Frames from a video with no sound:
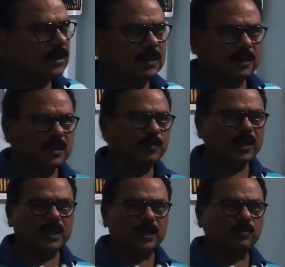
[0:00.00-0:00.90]
keeping
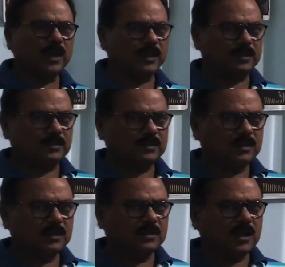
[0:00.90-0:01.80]
in mind
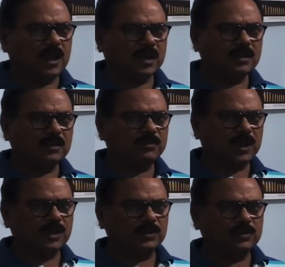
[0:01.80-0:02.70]
the higher
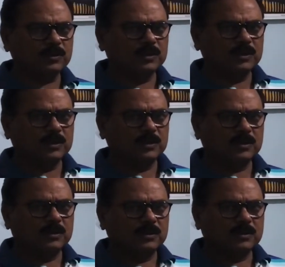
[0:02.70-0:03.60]
value
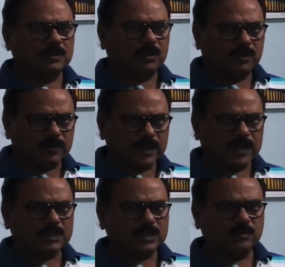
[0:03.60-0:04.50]
of
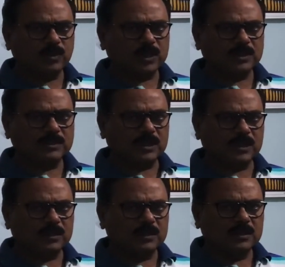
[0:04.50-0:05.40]
reduction potential.
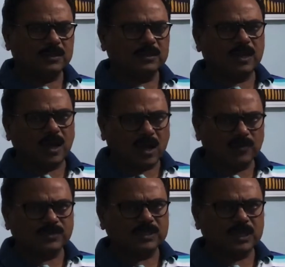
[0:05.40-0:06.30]
The half
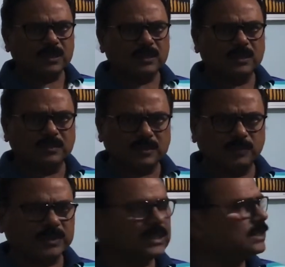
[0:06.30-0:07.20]
cell is
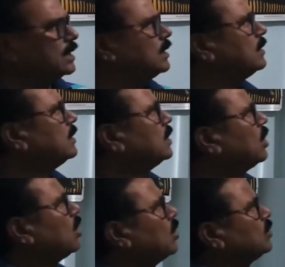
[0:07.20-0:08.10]
represented
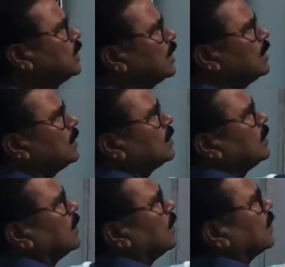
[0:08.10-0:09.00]
on the
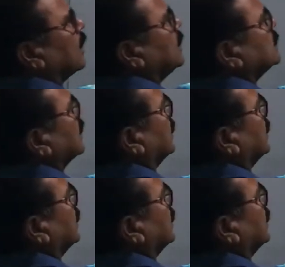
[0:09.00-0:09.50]
right side.